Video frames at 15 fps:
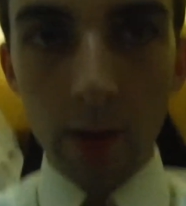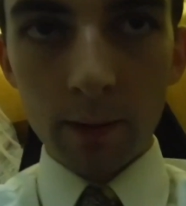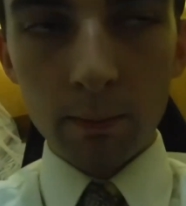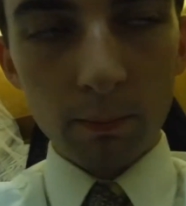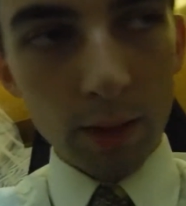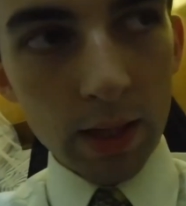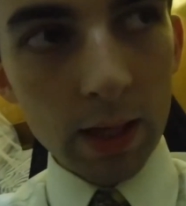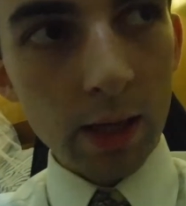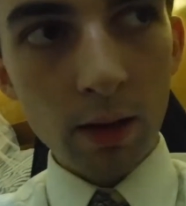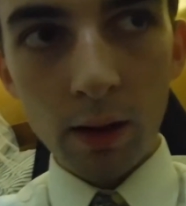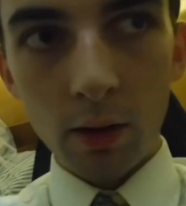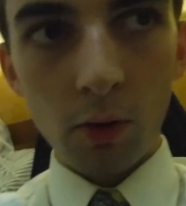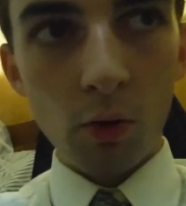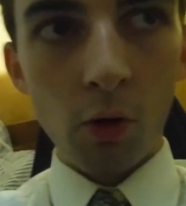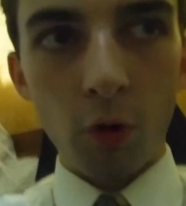me
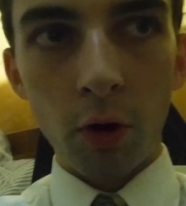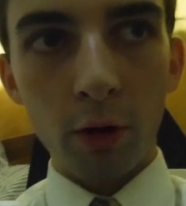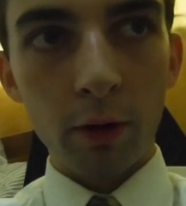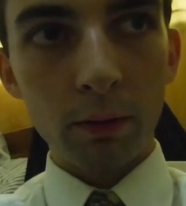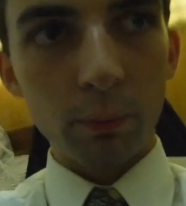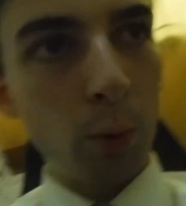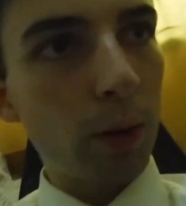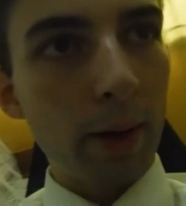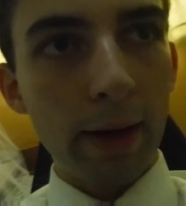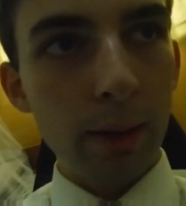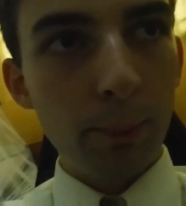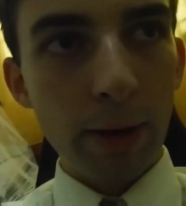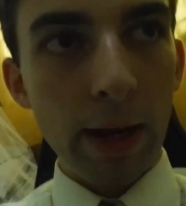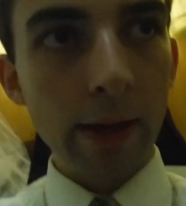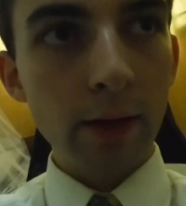or one of my
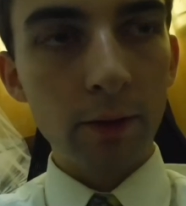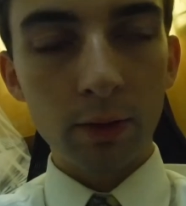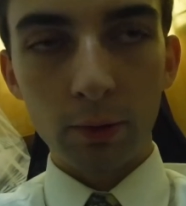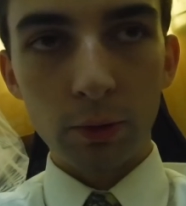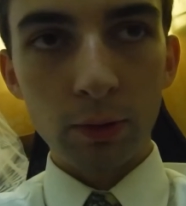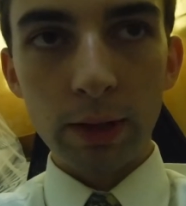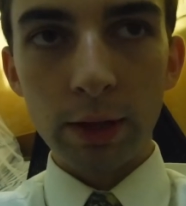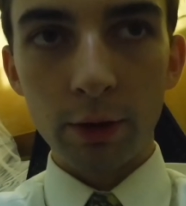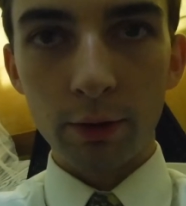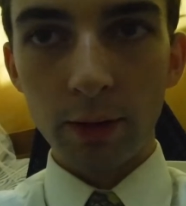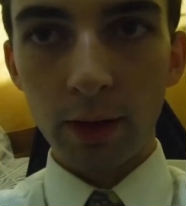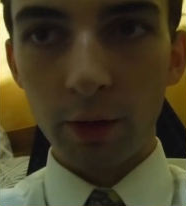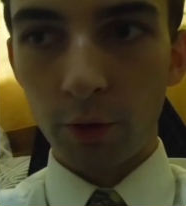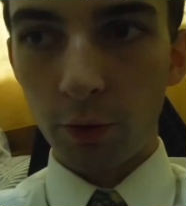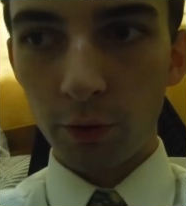companions, Elder Lee or
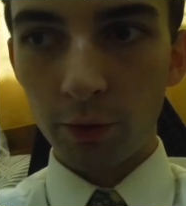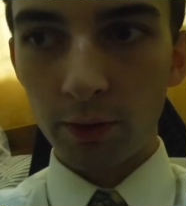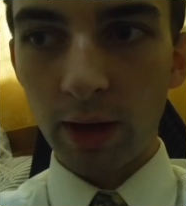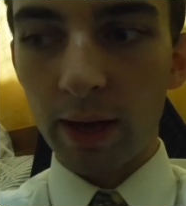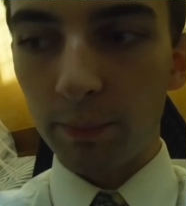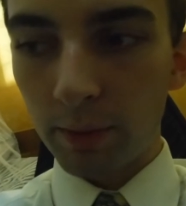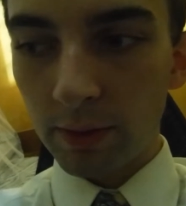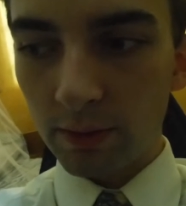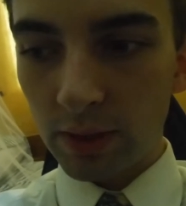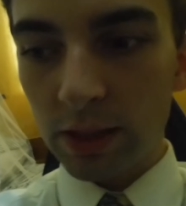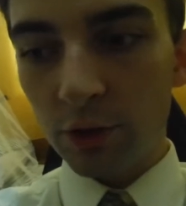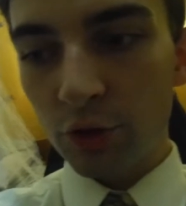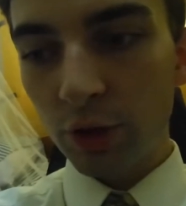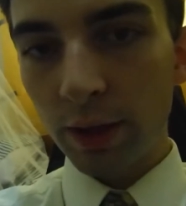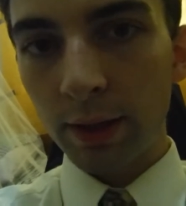Dela Cruz, have been
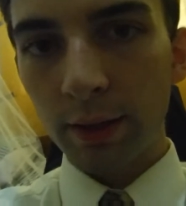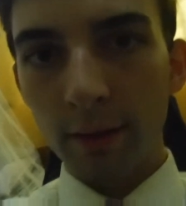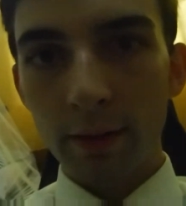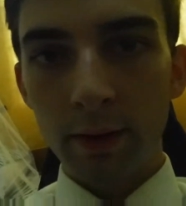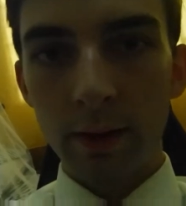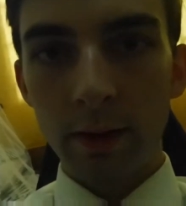teaching